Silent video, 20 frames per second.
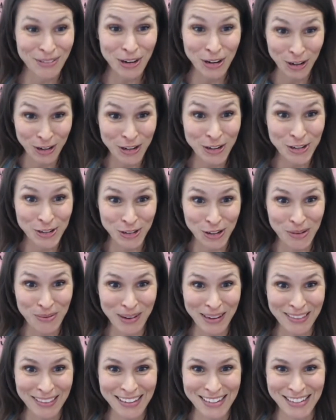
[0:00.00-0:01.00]

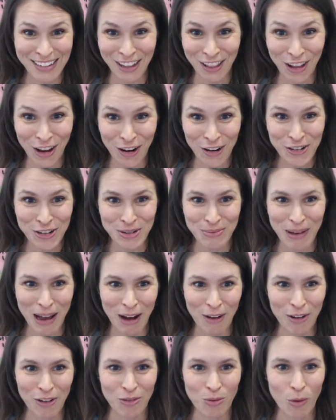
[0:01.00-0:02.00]
consuming this large
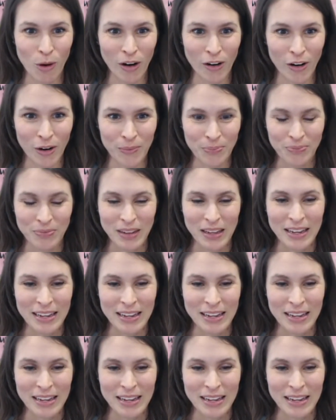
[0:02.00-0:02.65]
amount of water.